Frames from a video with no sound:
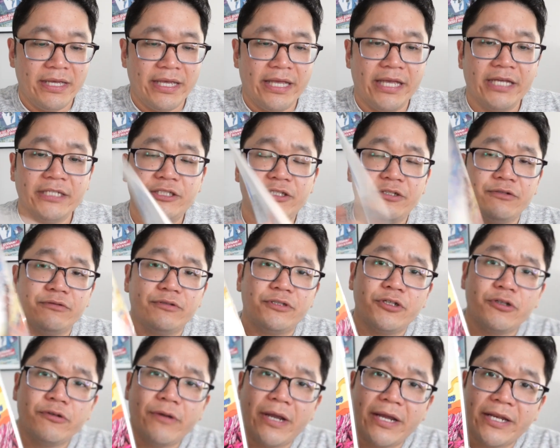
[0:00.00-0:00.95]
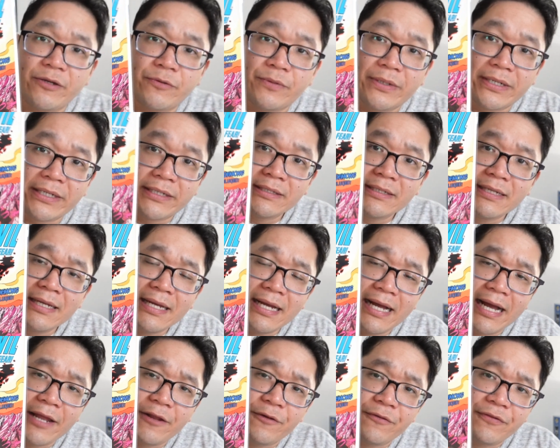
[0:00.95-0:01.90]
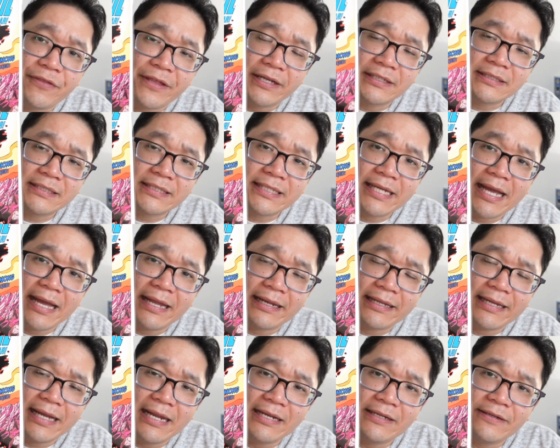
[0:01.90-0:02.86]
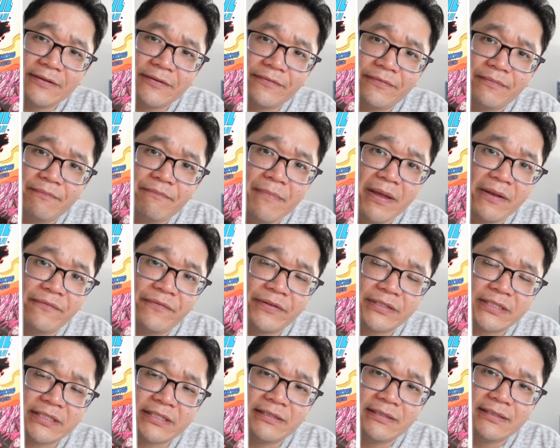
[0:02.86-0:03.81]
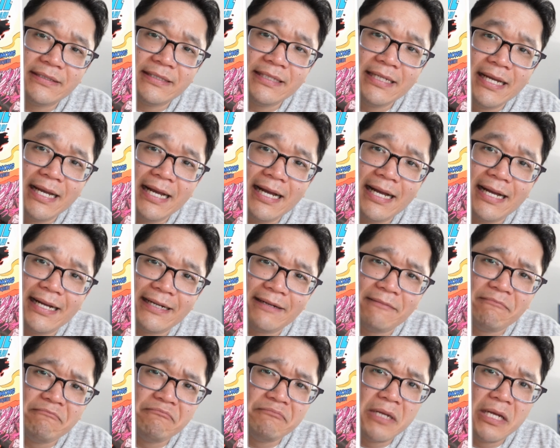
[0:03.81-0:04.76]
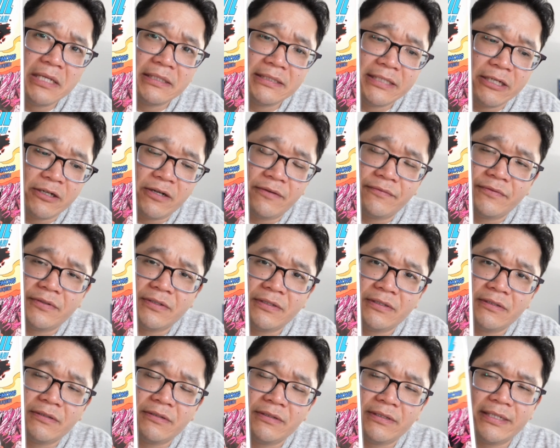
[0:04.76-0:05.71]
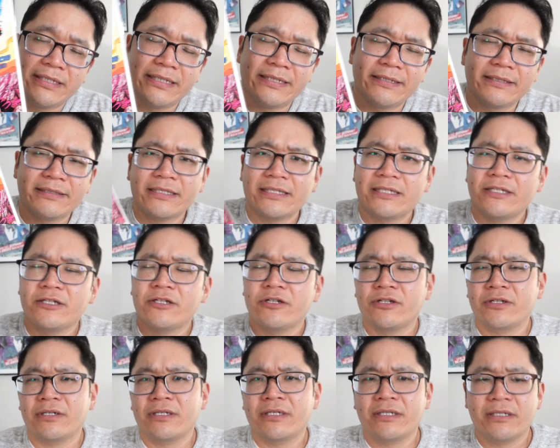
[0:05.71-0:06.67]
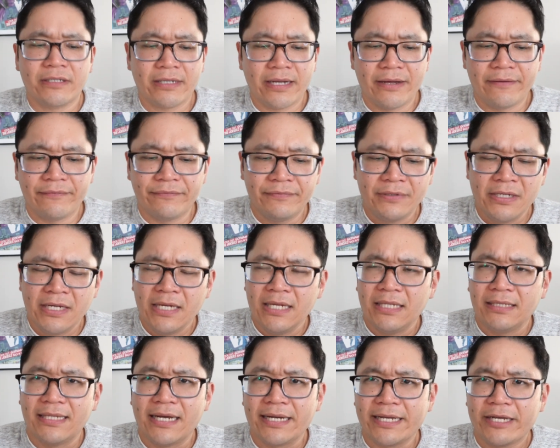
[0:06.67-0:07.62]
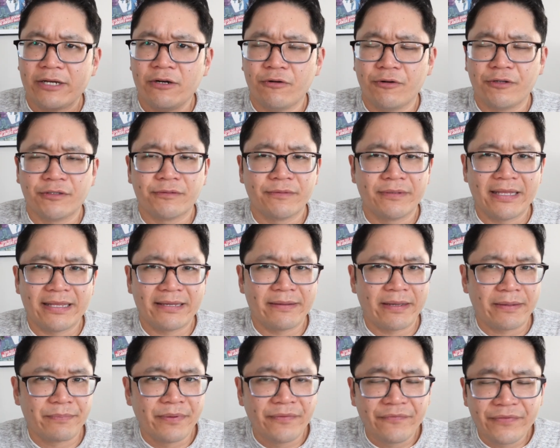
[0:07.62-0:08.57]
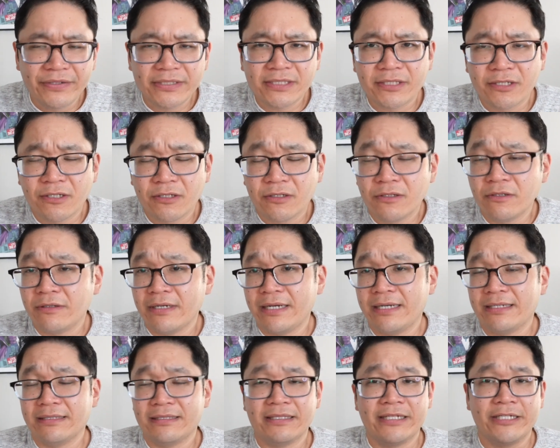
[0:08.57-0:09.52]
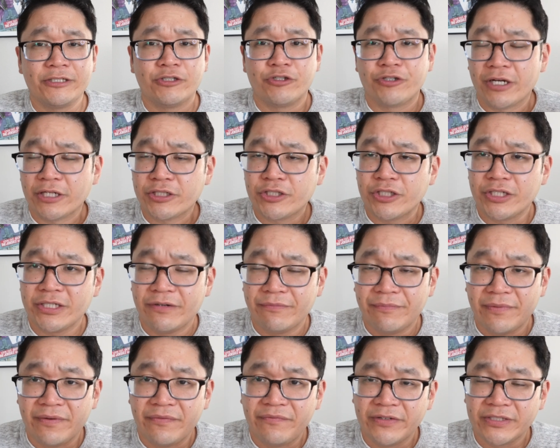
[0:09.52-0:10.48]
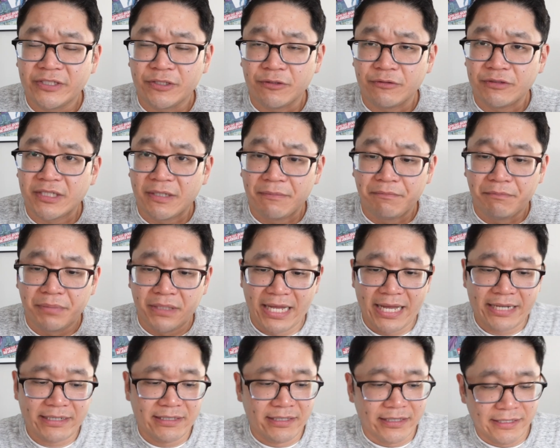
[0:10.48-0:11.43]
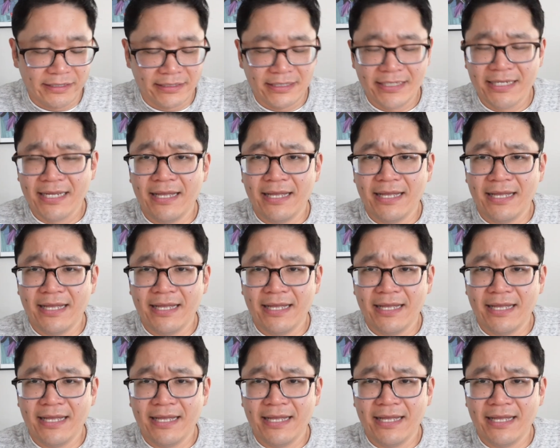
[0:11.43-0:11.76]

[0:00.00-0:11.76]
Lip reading: Issue 281. I know things get kind of metaphysical. Daredevil kind of locking horns with like Mephisto. The introduction of Mephisto's son Blackheart.